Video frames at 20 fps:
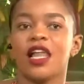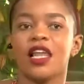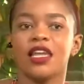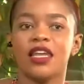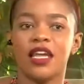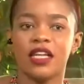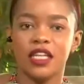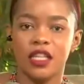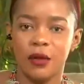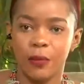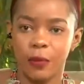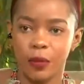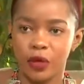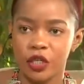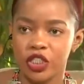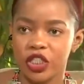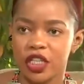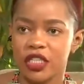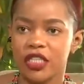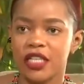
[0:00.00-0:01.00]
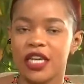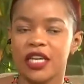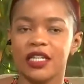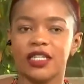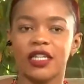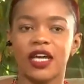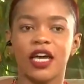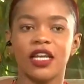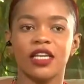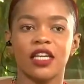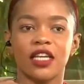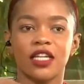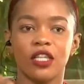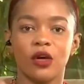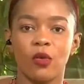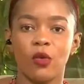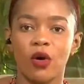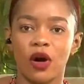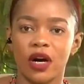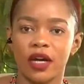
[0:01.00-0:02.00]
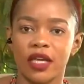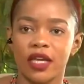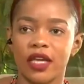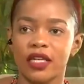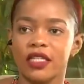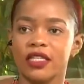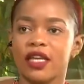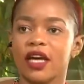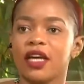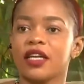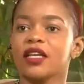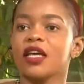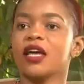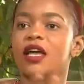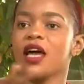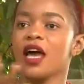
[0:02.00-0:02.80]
Let the project get done, let the work get done,